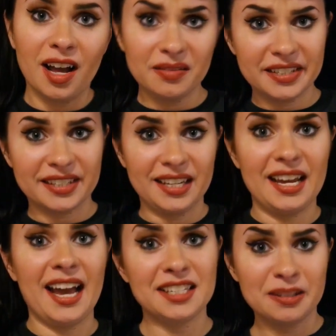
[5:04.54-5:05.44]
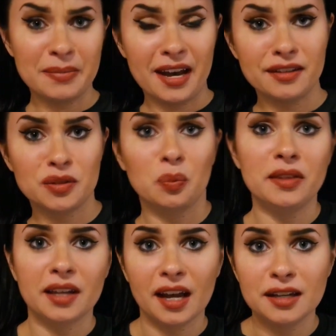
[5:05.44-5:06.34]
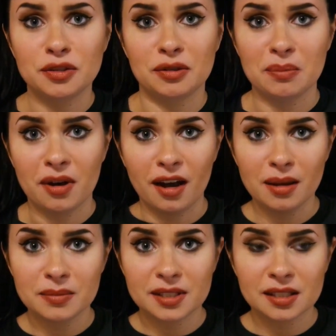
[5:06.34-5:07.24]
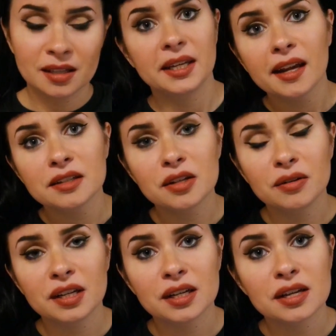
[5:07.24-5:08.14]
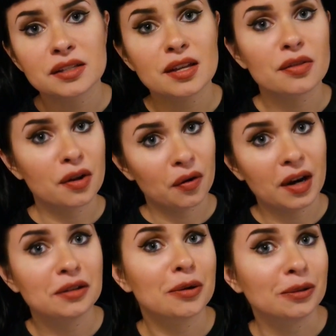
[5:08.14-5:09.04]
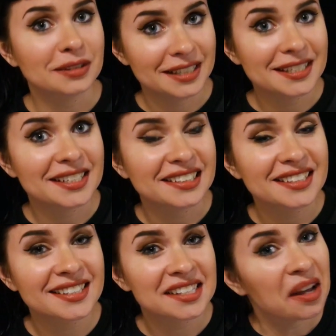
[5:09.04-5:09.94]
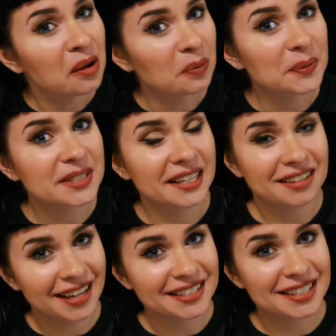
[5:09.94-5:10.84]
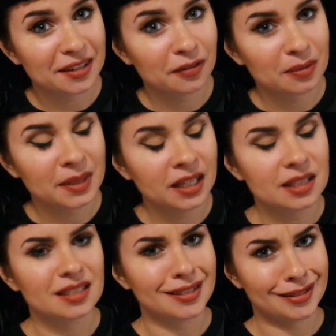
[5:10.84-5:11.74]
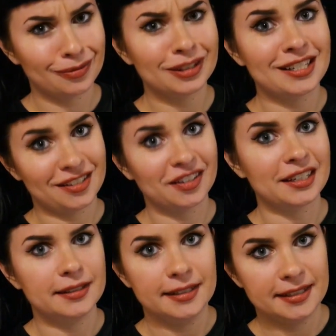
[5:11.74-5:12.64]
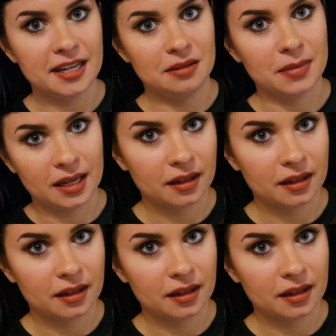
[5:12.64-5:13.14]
obviously, Acid Bath's When the Kite String Pops. Catatonia's The Great Cold Distance was a classic for me. This is really starting to date me,